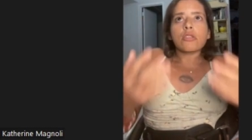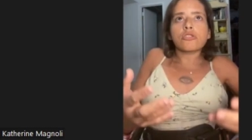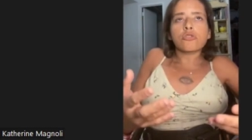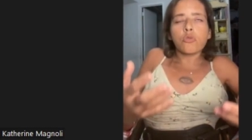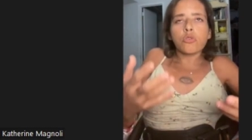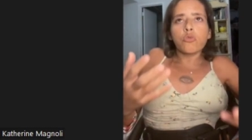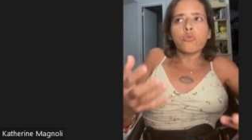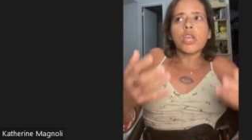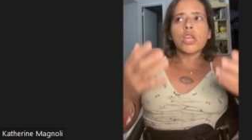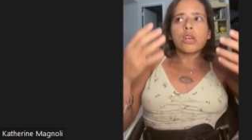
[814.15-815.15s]
so
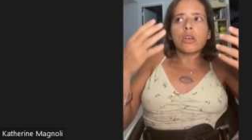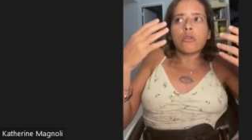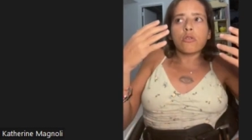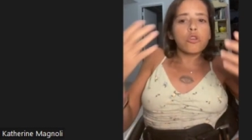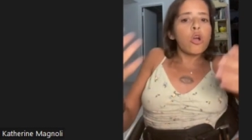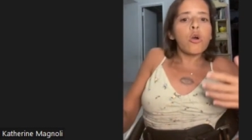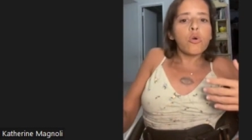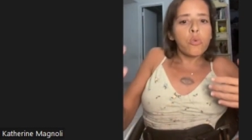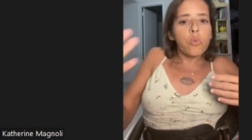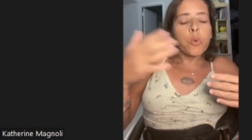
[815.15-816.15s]
you can
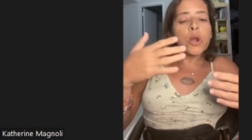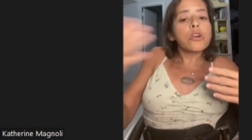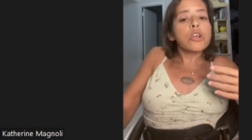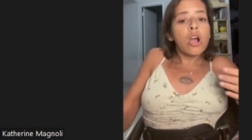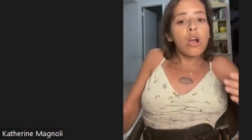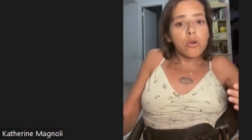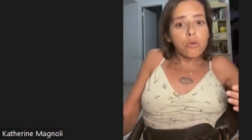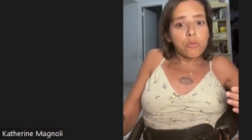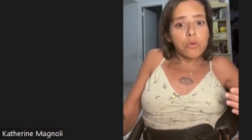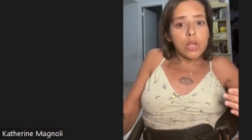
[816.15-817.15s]
know where to
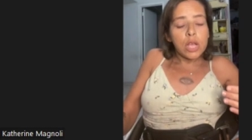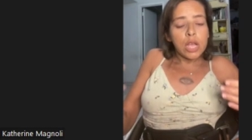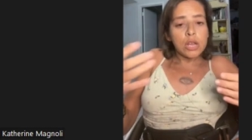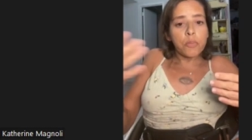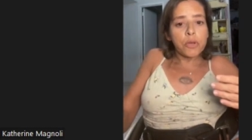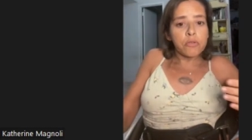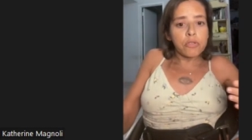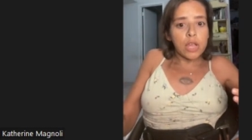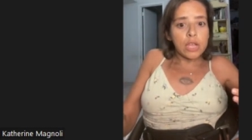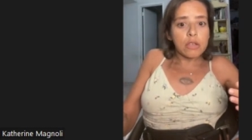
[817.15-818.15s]
go in a
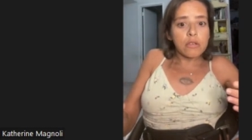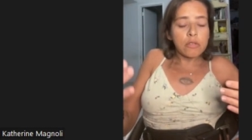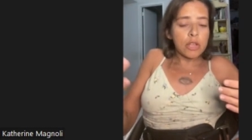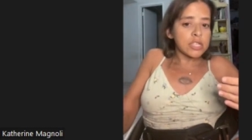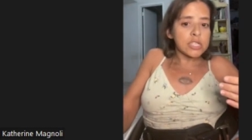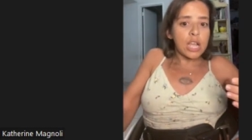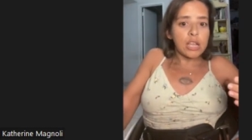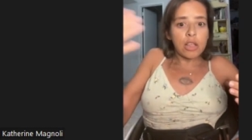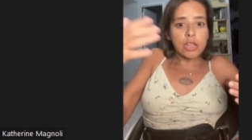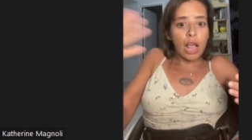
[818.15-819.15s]
building let's
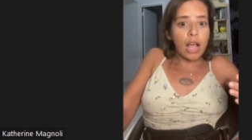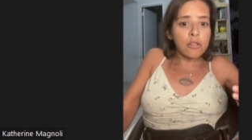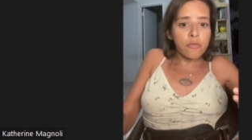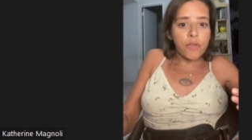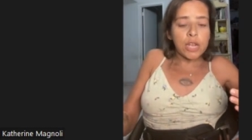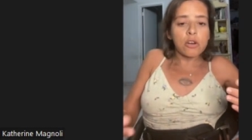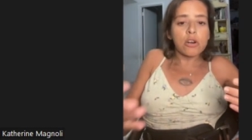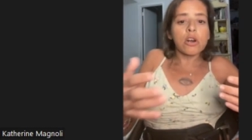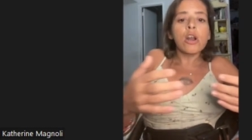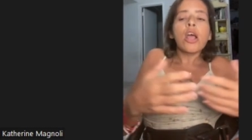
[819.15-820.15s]
say like the
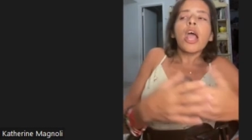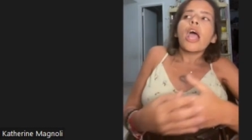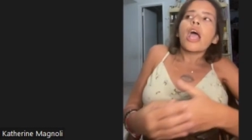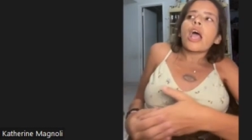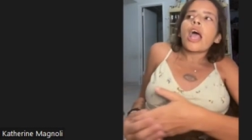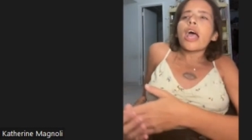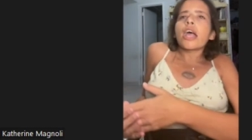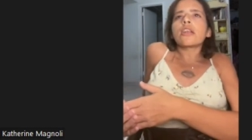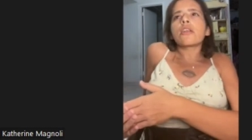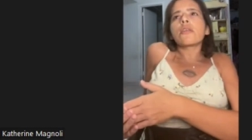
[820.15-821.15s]
elevator
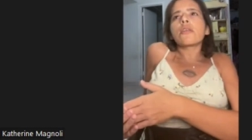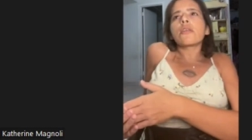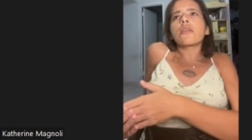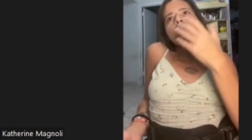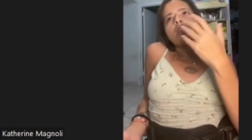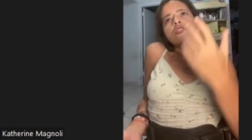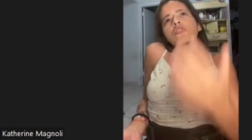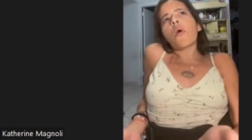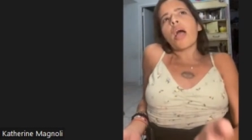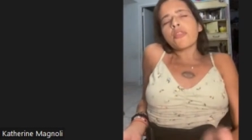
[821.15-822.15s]
and
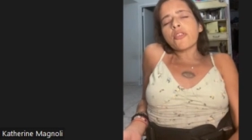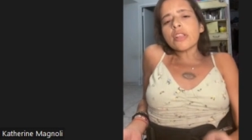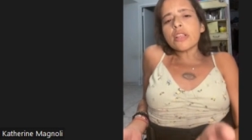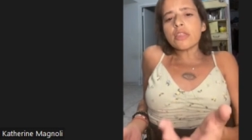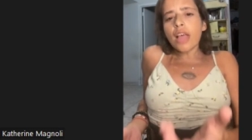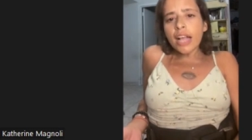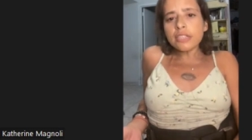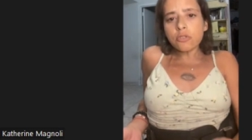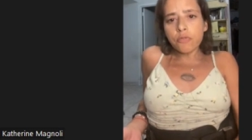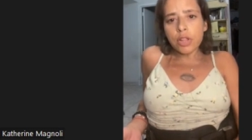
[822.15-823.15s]
so i think that
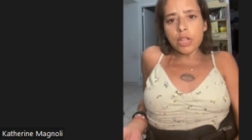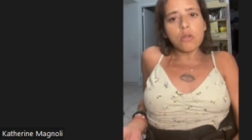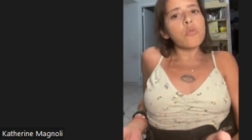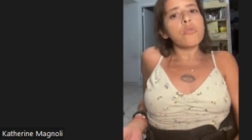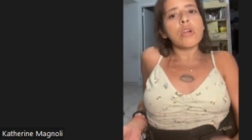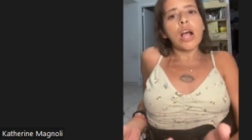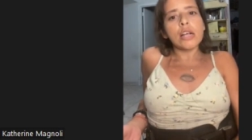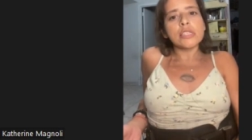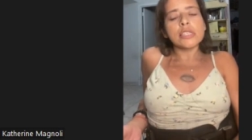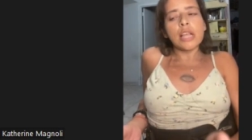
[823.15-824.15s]
that's a really cool
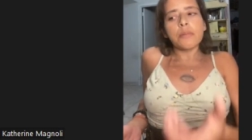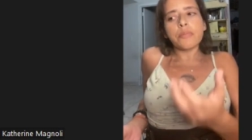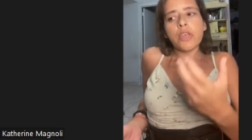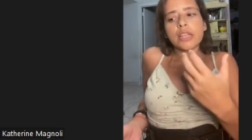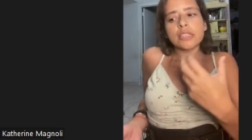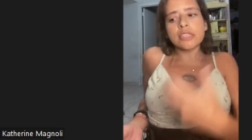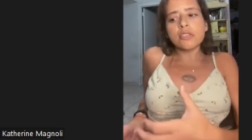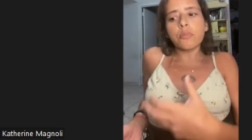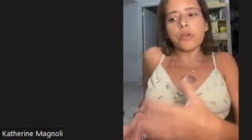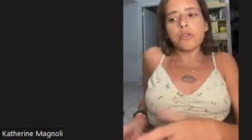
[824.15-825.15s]
concept that
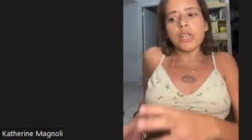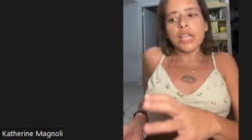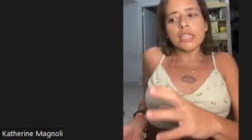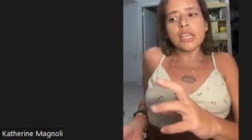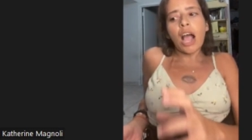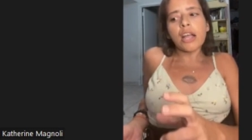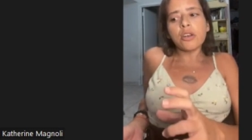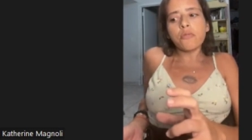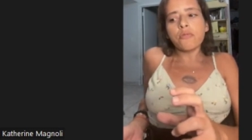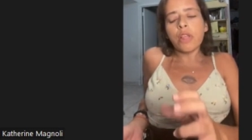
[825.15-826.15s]
disability is
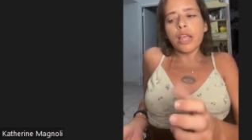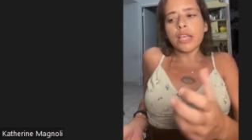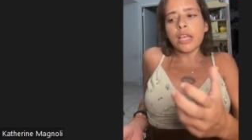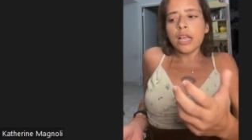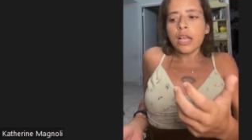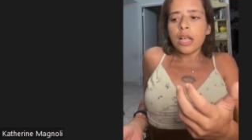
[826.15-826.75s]
kind of like